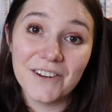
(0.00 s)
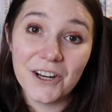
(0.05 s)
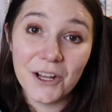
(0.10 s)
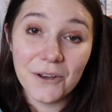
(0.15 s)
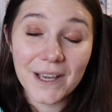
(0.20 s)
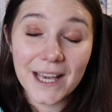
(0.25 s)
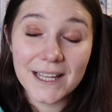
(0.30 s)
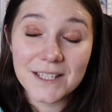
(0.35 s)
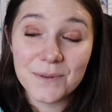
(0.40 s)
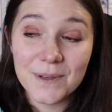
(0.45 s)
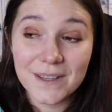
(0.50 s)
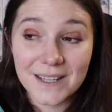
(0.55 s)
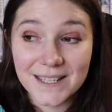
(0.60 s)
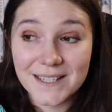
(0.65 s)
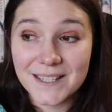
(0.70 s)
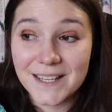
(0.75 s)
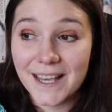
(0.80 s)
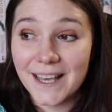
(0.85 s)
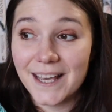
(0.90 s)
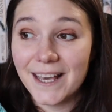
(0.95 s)
If I don't get to it
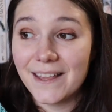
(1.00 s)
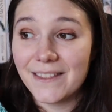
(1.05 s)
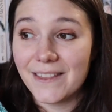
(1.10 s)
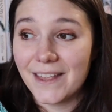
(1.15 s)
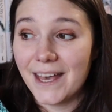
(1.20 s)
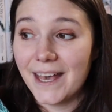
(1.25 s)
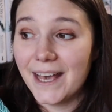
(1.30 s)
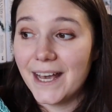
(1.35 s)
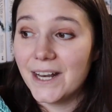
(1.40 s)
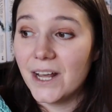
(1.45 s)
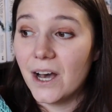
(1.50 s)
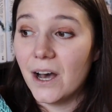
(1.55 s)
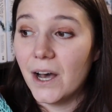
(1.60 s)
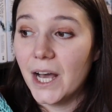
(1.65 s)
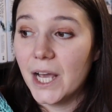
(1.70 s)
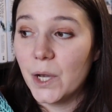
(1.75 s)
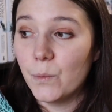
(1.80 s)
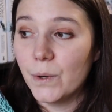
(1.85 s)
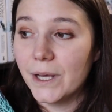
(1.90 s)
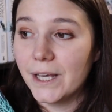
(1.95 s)
this year, then
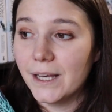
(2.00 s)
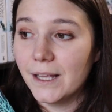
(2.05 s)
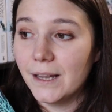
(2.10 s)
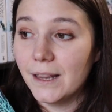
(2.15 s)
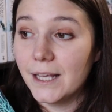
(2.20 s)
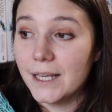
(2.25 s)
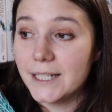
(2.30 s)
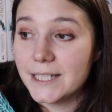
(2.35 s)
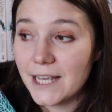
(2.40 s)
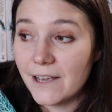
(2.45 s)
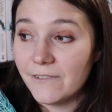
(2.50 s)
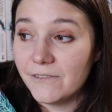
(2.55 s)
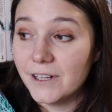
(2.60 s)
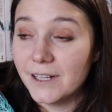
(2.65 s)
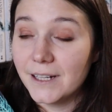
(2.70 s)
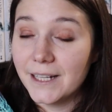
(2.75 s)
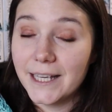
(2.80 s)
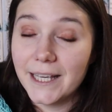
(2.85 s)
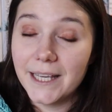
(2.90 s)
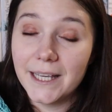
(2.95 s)
I will
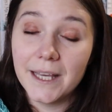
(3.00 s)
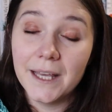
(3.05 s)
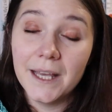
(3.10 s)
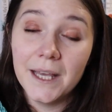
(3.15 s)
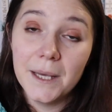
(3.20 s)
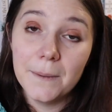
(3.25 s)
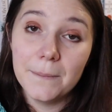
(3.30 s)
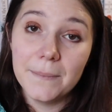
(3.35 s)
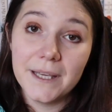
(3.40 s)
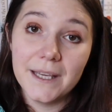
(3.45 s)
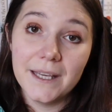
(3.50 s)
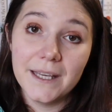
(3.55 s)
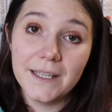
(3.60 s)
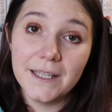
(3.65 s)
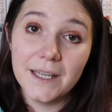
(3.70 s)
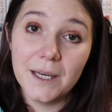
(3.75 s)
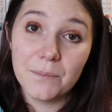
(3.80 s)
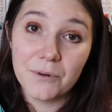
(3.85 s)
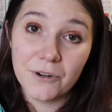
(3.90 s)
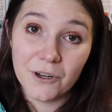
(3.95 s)
definitely
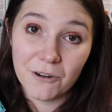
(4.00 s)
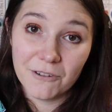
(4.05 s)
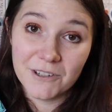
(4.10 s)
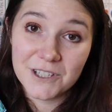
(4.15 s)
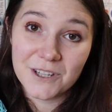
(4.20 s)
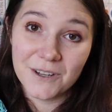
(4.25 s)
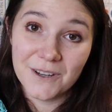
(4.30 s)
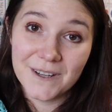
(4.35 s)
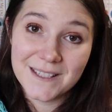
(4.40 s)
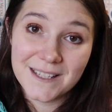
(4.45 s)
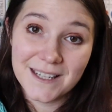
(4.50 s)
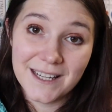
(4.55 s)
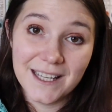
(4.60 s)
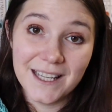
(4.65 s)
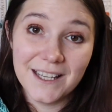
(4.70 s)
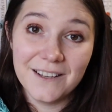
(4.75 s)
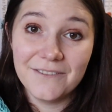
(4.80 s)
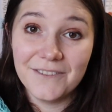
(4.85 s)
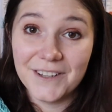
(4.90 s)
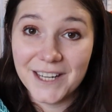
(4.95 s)
be prioritising
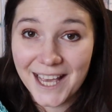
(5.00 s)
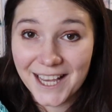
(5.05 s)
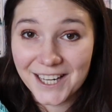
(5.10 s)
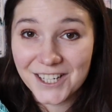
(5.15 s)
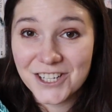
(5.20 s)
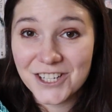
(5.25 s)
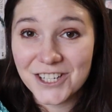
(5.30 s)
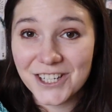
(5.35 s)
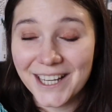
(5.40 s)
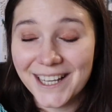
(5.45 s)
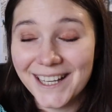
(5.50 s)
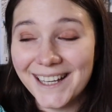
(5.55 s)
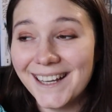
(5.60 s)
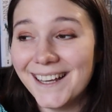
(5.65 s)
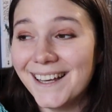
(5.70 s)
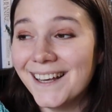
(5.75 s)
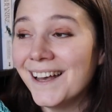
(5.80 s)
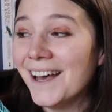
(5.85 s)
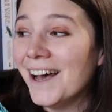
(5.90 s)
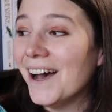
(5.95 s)
it for next
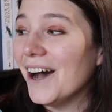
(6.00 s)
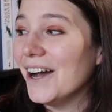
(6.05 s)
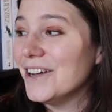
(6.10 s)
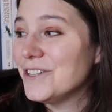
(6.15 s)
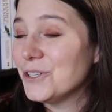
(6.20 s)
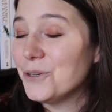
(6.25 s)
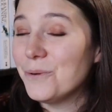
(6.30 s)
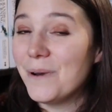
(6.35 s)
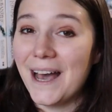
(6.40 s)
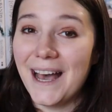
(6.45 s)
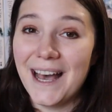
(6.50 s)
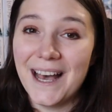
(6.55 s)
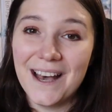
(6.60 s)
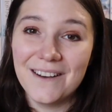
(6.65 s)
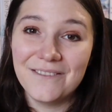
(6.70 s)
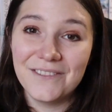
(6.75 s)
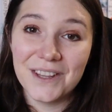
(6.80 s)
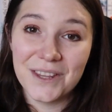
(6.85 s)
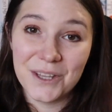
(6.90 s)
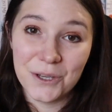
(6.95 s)
year. I do
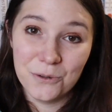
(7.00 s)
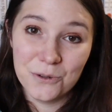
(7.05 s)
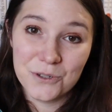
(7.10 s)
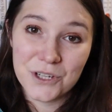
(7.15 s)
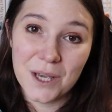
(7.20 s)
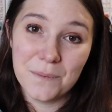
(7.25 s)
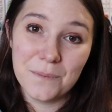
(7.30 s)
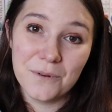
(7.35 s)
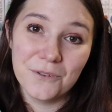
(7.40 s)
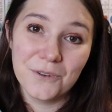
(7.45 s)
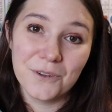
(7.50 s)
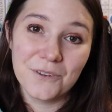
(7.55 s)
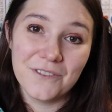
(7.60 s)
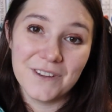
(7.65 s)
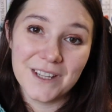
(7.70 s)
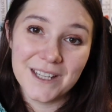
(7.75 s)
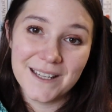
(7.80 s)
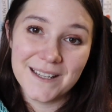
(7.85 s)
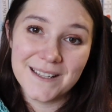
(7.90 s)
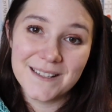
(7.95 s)
have the audiobook
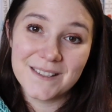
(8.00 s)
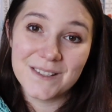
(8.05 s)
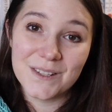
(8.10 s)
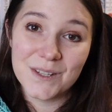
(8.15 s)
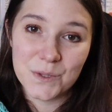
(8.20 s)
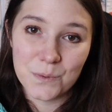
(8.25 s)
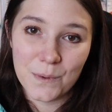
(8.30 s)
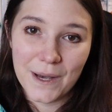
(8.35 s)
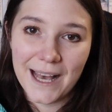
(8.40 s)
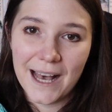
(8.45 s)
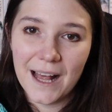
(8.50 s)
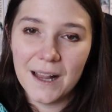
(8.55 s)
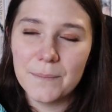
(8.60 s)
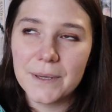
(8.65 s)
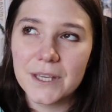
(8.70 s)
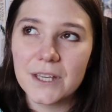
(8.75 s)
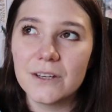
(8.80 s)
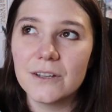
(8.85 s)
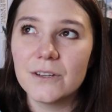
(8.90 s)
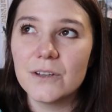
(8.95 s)
for this as well,
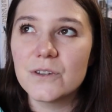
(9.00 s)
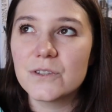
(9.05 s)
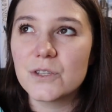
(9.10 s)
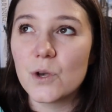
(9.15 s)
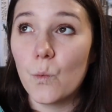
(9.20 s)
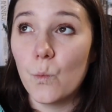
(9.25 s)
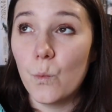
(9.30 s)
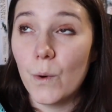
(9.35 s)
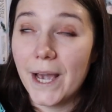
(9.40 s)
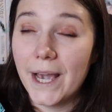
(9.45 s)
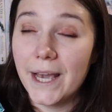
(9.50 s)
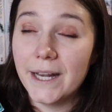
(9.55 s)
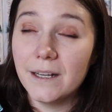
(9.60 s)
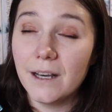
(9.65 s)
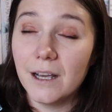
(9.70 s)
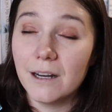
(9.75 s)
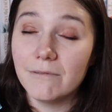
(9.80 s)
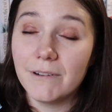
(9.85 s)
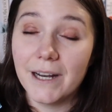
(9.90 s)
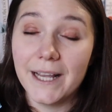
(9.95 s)
because when
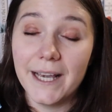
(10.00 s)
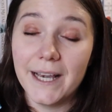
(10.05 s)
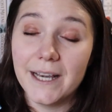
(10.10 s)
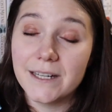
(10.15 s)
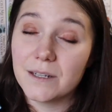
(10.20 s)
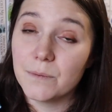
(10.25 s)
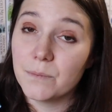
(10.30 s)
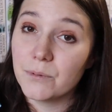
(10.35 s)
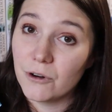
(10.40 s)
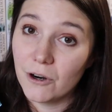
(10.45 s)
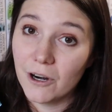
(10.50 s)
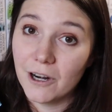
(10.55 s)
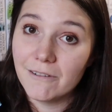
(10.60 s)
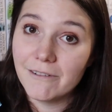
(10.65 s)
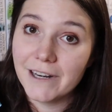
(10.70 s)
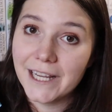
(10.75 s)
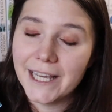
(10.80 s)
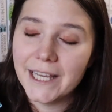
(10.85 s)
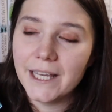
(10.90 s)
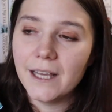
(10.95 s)
I read
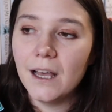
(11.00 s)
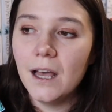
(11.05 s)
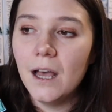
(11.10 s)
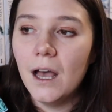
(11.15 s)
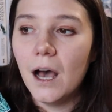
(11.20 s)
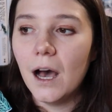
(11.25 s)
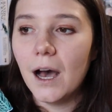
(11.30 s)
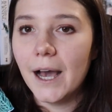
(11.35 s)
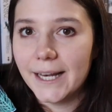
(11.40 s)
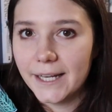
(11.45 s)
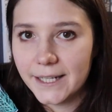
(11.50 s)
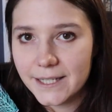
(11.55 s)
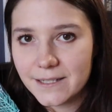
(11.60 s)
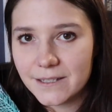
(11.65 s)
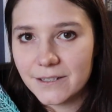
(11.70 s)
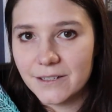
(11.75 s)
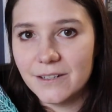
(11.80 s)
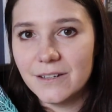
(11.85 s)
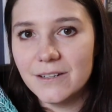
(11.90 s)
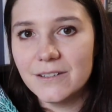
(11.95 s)
Priory, I
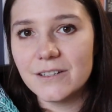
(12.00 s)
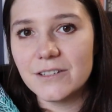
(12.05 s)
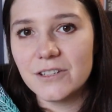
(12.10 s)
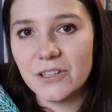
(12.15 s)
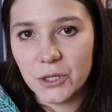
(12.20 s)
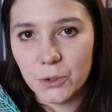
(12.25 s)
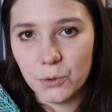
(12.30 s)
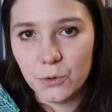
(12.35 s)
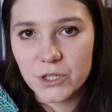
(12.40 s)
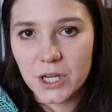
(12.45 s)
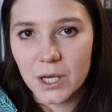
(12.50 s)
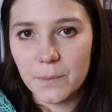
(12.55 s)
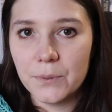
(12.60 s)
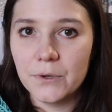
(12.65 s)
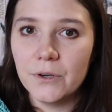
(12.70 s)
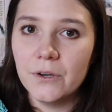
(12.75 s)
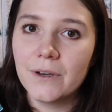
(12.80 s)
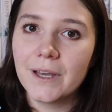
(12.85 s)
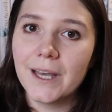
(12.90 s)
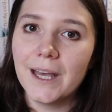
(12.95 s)
listened to the
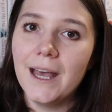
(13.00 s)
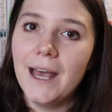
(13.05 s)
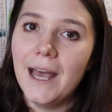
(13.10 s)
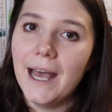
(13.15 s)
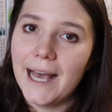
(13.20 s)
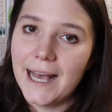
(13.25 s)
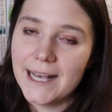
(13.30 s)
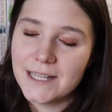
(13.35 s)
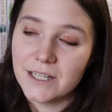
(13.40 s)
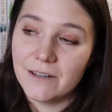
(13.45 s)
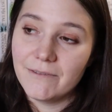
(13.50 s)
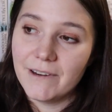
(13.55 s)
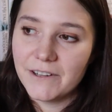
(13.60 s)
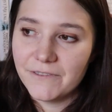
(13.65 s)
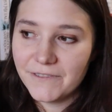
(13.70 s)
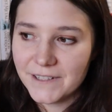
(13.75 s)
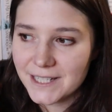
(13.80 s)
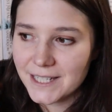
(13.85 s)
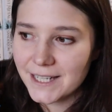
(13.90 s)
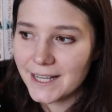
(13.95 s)
audiobook as I
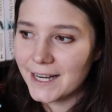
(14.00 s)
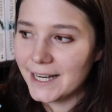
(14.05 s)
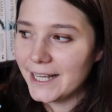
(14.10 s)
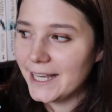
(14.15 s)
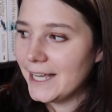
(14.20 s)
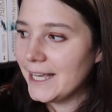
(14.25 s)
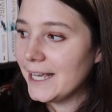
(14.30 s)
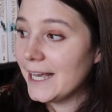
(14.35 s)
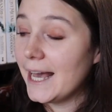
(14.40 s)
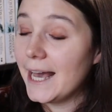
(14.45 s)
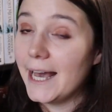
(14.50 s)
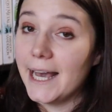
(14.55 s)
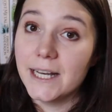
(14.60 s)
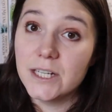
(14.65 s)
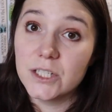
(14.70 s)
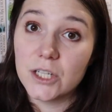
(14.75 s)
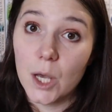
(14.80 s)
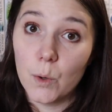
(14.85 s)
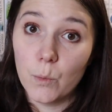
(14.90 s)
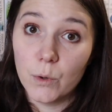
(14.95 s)
read physically,
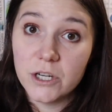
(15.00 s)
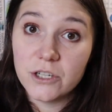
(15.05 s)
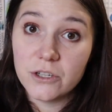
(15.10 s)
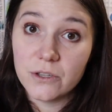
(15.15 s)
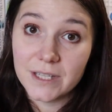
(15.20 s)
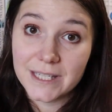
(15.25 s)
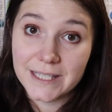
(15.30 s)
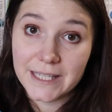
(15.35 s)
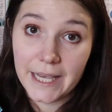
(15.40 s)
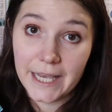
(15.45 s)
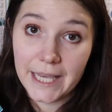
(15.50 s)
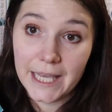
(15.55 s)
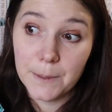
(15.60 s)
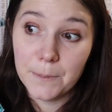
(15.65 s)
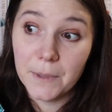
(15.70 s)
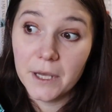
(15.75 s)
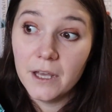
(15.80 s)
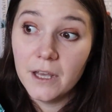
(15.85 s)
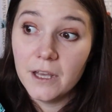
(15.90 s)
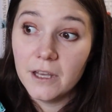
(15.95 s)
and I want to do the
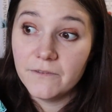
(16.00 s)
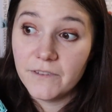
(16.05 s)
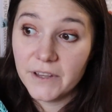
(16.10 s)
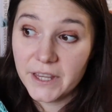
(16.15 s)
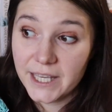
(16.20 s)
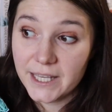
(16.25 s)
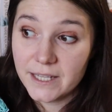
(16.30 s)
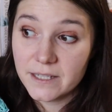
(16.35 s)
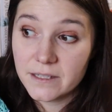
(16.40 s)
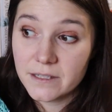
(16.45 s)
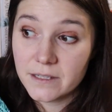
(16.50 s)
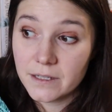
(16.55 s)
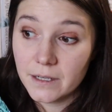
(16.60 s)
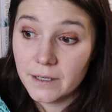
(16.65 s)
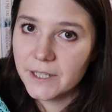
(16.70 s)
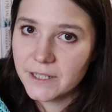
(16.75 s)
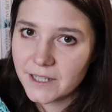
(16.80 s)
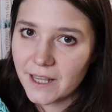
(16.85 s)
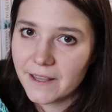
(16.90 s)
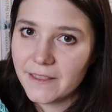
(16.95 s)
same for this
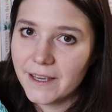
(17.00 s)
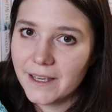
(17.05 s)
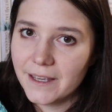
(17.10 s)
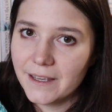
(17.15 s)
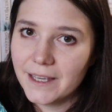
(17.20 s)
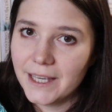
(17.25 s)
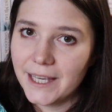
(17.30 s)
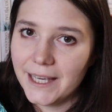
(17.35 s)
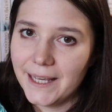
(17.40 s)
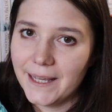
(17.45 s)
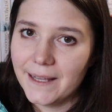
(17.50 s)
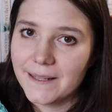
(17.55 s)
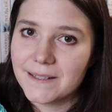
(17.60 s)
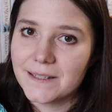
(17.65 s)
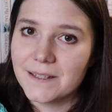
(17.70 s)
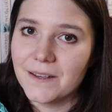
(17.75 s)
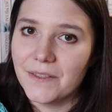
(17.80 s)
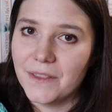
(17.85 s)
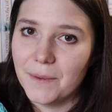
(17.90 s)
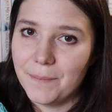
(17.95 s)
because I think
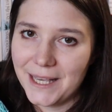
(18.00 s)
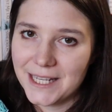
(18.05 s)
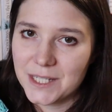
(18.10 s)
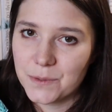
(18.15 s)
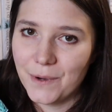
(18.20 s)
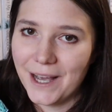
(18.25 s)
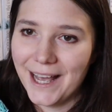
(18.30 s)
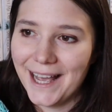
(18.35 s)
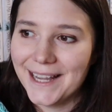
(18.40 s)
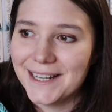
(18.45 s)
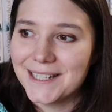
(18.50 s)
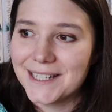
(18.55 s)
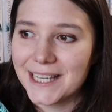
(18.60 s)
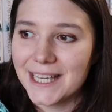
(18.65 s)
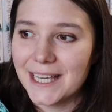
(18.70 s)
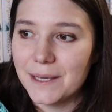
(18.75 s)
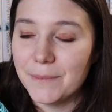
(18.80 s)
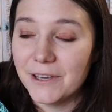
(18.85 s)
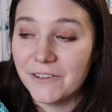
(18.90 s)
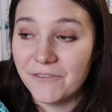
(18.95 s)
it's the best way to
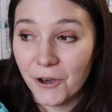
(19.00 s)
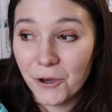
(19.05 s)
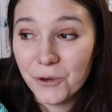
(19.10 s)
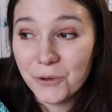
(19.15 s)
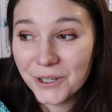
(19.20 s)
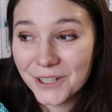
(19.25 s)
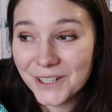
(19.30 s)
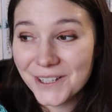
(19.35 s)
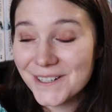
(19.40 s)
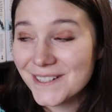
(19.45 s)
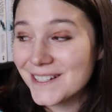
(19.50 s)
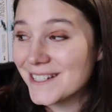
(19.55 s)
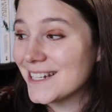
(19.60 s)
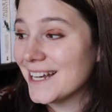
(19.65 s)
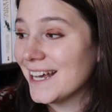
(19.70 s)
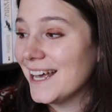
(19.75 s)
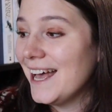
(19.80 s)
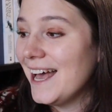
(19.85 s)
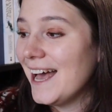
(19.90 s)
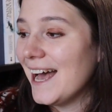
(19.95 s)
keep me
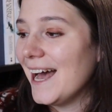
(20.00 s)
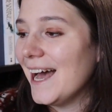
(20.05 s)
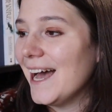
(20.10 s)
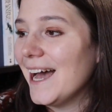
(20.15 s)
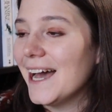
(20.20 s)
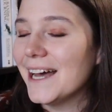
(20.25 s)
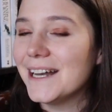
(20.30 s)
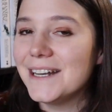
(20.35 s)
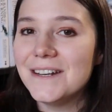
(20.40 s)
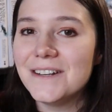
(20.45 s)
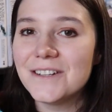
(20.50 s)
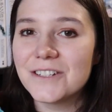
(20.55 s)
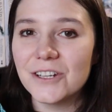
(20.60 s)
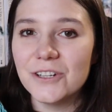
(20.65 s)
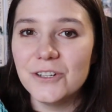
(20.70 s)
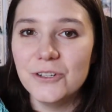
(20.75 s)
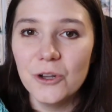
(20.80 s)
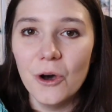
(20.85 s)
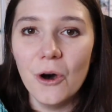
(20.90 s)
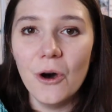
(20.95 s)
focused
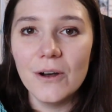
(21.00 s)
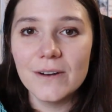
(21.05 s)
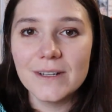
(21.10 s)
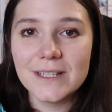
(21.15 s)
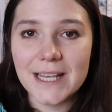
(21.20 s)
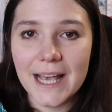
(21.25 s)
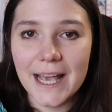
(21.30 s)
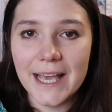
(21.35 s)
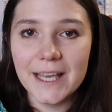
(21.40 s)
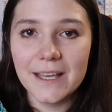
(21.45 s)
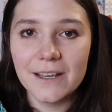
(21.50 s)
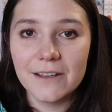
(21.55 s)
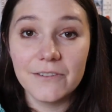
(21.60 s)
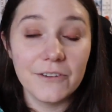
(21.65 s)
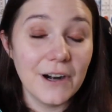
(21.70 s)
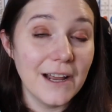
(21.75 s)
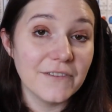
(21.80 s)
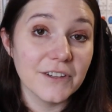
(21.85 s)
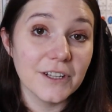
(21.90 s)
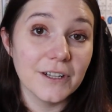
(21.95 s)
and not take
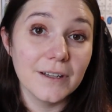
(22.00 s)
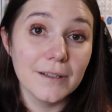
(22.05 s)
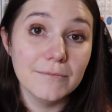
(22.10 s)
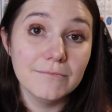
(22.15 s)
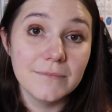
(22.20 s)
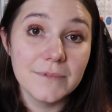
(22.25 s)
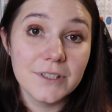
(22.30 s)
forever